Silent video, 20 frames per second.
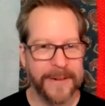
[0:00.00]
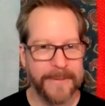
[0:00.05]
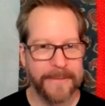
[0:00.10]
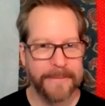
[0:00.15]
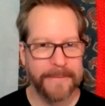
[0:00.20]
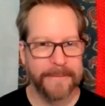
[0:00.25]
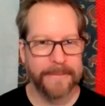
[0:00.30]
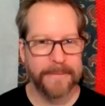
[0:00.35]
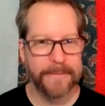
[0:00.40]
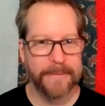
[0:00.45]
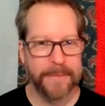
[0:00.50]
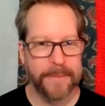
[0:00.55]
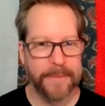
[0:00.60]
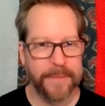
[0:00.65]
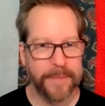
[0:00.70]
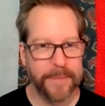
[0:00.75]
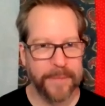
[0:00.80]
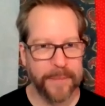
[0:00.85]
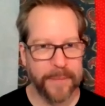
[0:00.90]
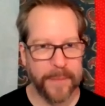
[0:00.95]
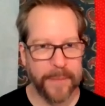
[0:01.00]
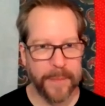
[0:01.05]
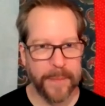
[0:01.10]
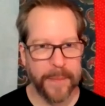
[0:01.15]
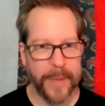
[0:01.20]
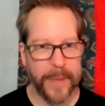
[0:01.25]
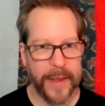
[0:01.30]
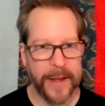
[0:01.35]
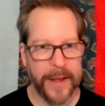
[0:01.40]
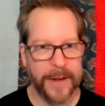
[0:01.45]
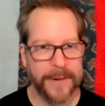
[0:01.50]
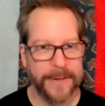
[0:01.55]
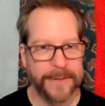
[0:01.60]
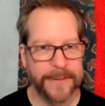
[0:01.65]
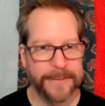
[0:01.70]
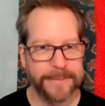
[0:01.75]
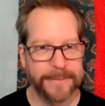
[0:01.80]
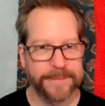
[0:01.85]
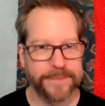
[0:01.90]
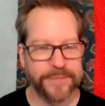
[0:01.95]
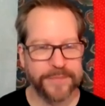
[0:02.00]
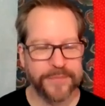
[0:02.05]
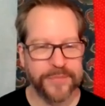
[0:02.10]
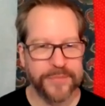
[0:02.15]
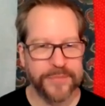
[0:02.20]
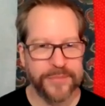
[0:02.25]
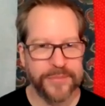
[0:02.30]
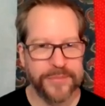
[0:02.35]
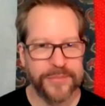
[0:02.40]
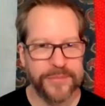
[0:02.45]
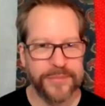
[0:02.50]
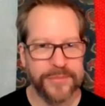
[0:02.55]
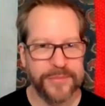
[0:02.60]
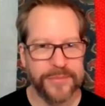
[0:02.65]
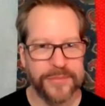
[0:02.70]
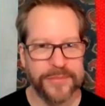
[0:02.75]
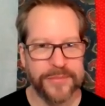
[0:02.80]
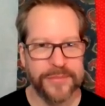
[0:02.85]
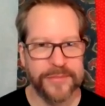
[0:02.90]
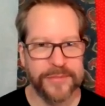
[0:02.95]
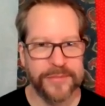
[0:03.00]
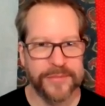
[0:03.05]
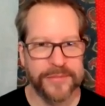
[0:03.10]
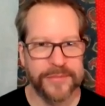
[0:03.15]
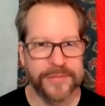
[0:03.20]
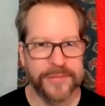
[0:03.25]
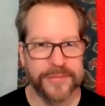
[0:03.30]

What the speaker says: (silent)